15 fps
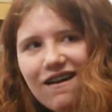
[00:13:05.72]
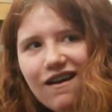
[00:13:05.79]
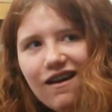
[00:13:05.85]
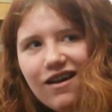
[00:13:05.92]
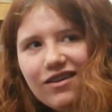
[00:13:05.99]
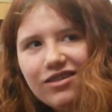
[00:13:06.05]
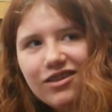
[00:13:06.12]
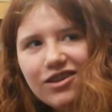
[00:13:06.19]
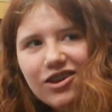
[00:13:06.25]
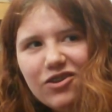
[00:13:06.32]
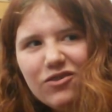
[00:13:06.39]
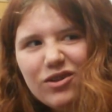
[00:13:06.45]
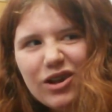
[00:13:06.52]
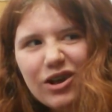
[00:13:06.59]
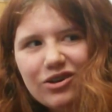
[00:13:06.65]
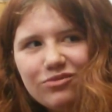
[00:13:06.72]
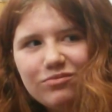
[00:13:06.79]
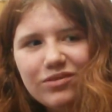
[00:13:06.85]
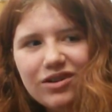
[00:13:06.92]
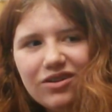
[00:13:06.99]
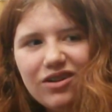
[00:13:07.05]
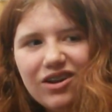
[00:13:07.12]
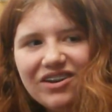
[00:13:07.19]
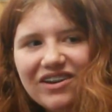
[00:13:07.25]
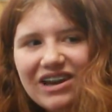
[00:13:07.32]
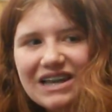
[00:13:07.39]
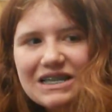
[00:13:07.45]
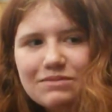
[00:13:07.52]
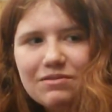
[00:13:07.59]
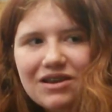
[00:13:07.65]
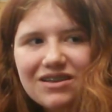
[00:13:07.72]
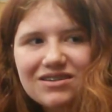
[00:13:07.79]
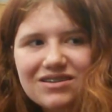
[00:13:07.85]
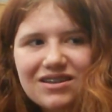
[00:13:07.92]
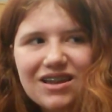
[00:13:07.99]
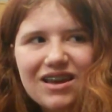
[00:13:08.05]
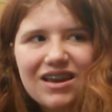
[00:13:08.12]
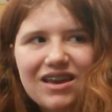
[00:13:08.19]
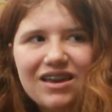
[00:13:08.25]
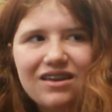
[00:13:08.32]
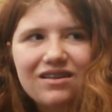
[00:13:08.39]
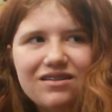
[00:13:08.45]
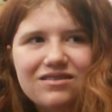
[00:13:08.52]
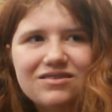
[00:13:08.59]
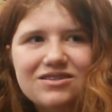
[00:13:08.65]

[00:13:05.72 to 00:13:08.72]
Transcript: I think it would help in a lot of aspects, like,